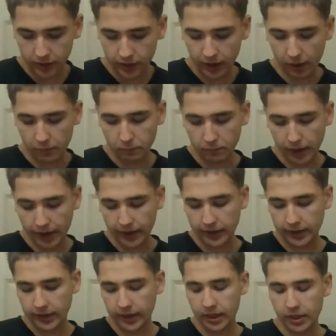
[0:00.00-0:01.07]
that
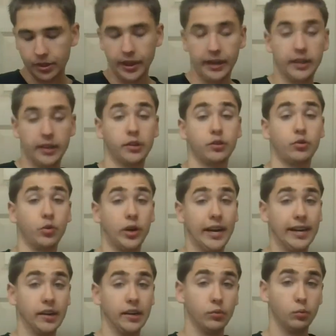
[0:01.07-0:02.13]
made this
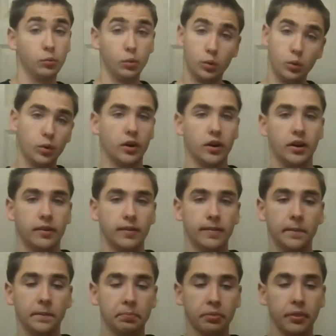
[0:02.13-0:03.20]
great war."
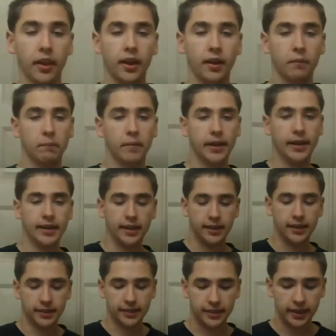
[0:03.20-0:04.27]

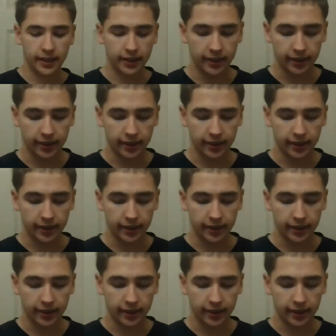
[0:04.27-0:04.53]
Because